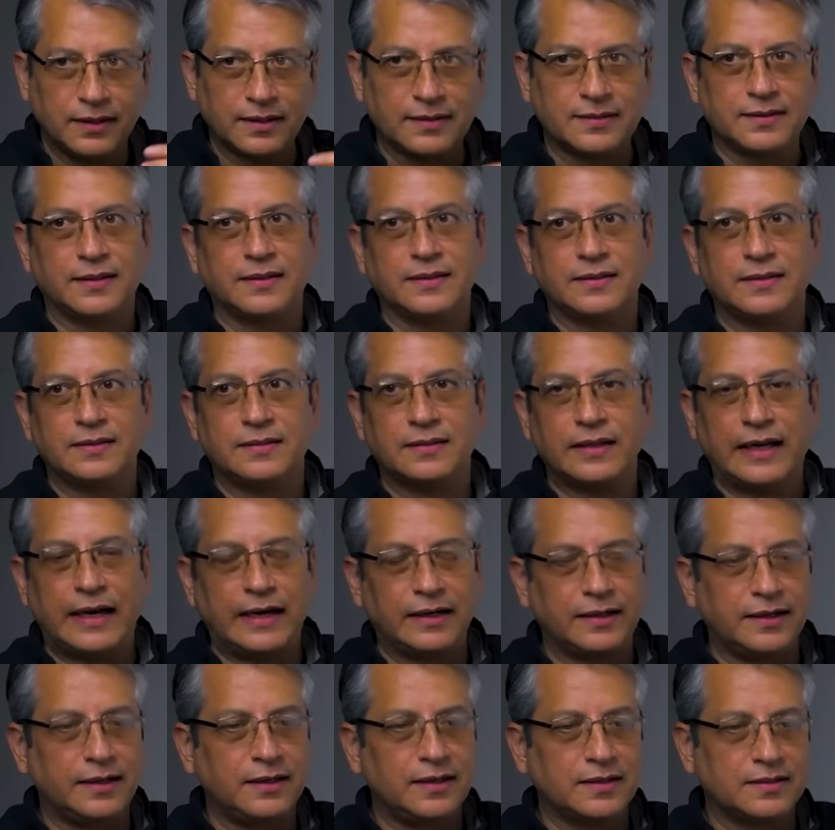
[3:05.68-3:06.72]
distance,
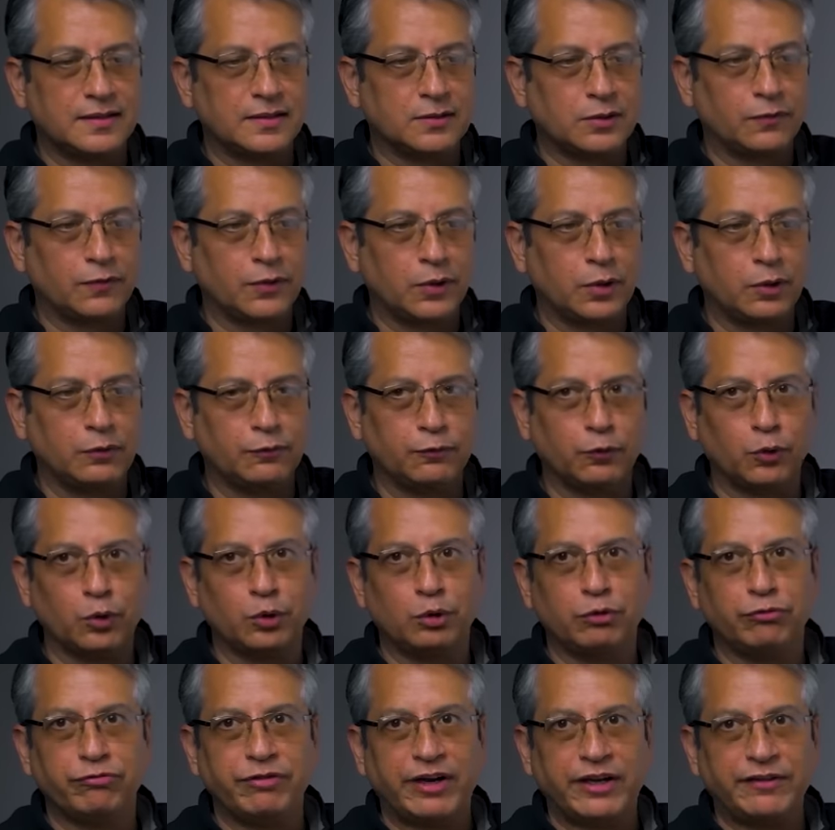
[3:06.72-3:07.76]
at a distance of around
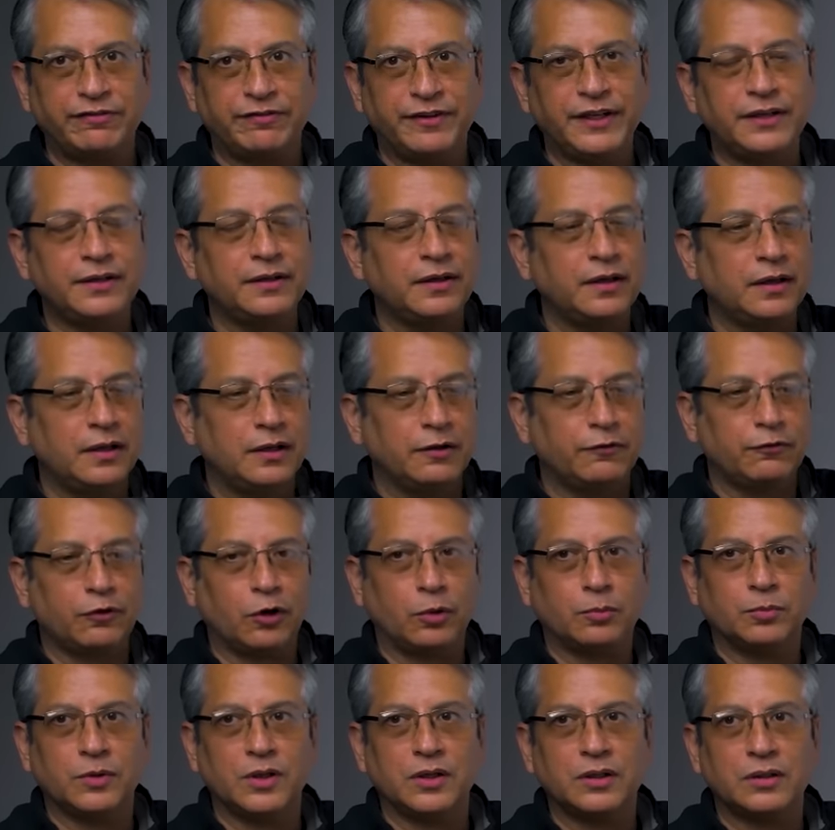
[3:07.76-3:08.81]
four to five feet
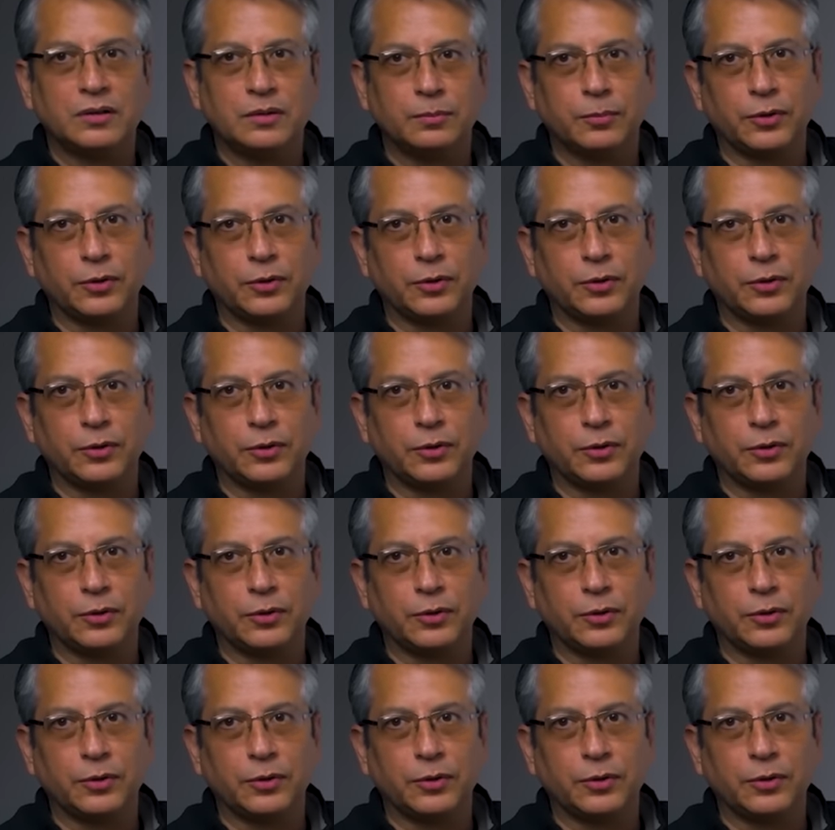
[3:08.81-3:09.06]
from the